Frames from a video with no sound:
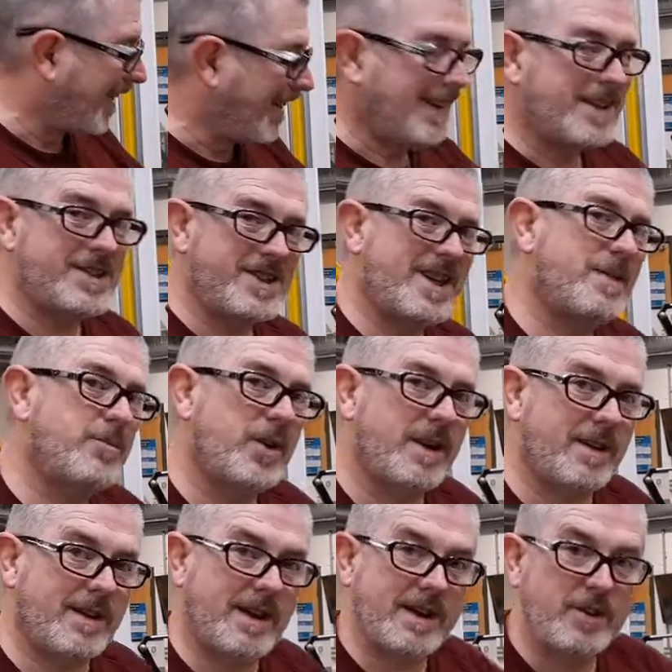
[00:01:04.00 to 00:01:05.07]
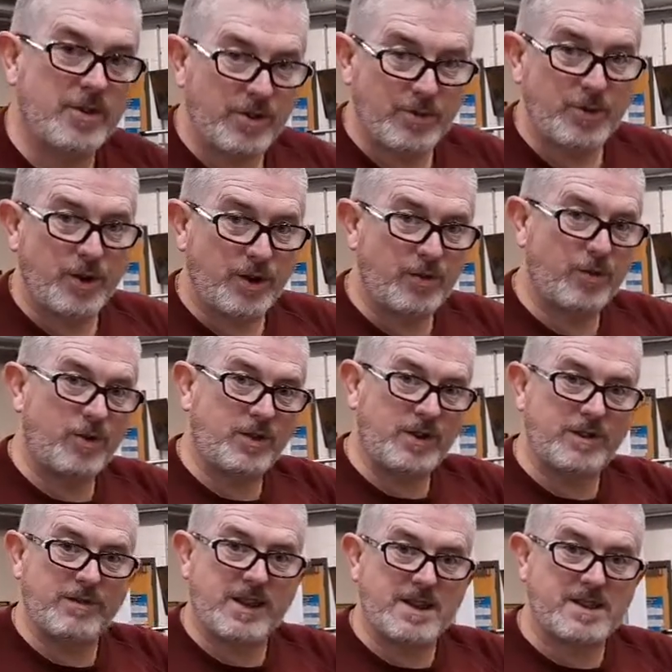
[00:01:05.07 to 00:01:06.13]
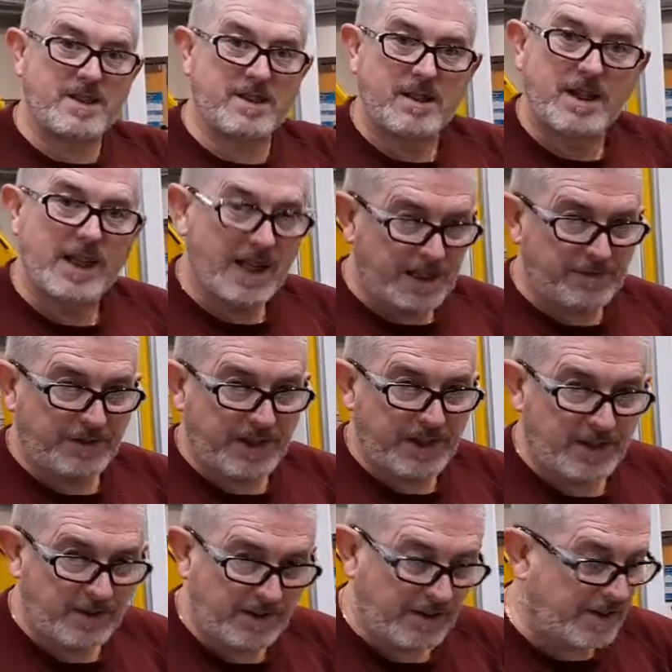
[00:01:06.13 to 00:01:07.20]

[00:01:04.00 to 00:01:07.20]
in the same way that any other work holding device is fitted onto